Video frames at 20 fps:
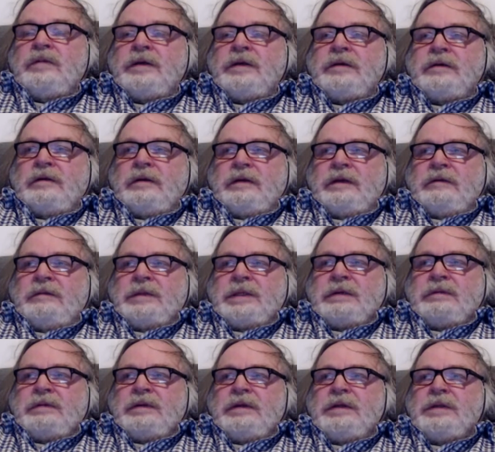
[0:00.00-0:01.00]
And we can
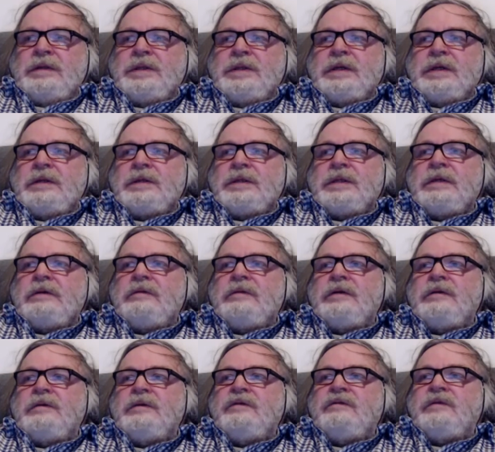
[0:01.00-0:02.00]
leave some of these
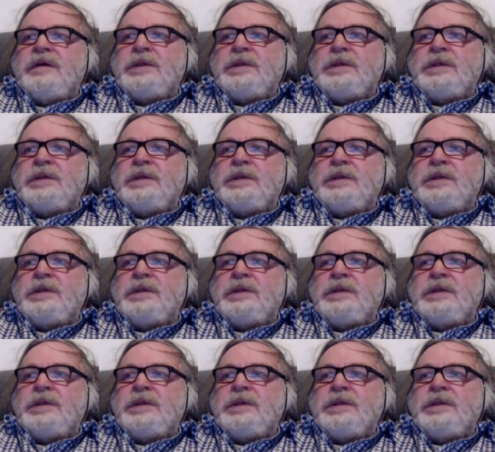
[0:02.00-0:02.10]
sectarian